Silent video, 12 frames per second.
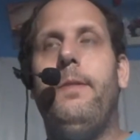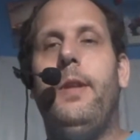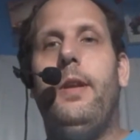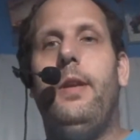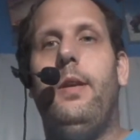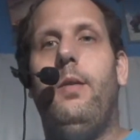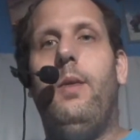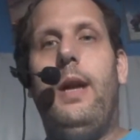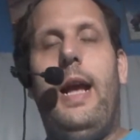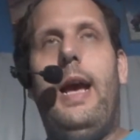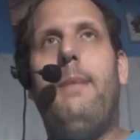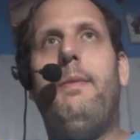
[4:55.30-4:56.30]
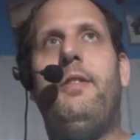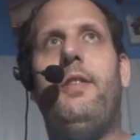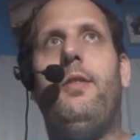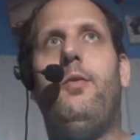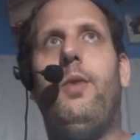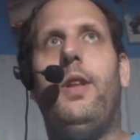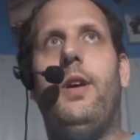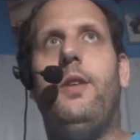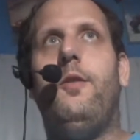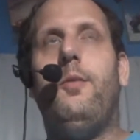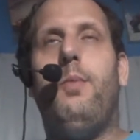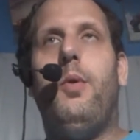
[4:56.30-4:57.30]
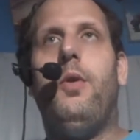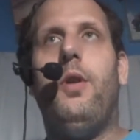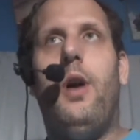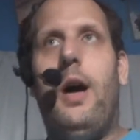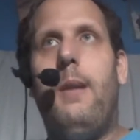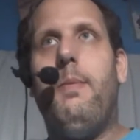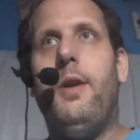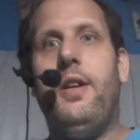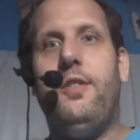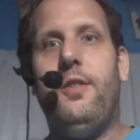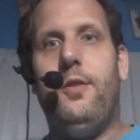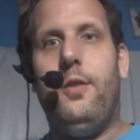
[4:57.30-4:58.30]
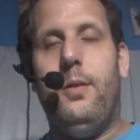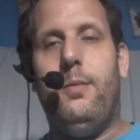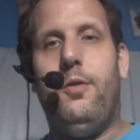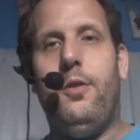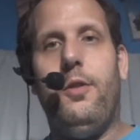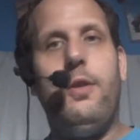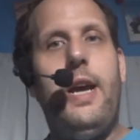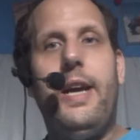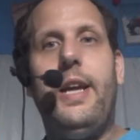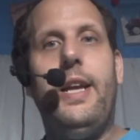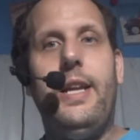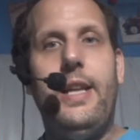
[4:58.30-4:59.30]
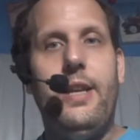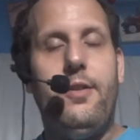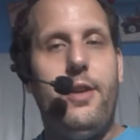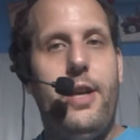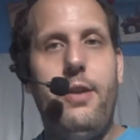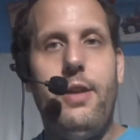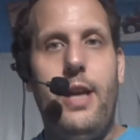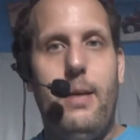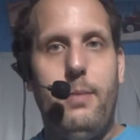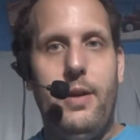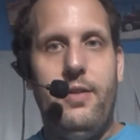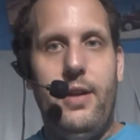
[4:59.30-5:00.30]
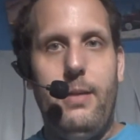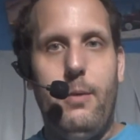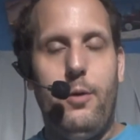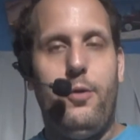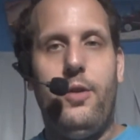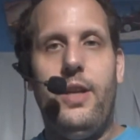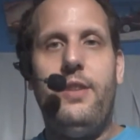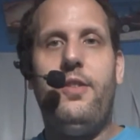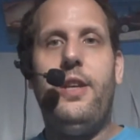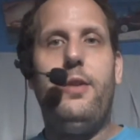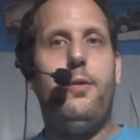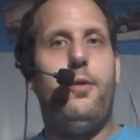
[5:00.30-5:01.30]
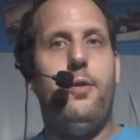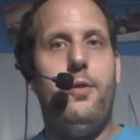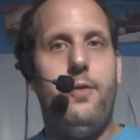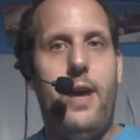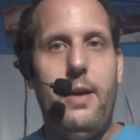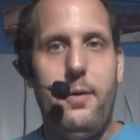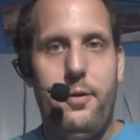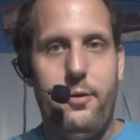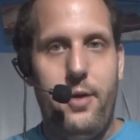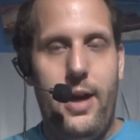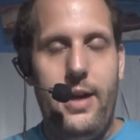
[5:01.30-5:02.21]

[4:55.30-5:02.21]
What happens is with unsupported operating systems, you're not getting these security updates anymore. So let's say there's a new virus threat.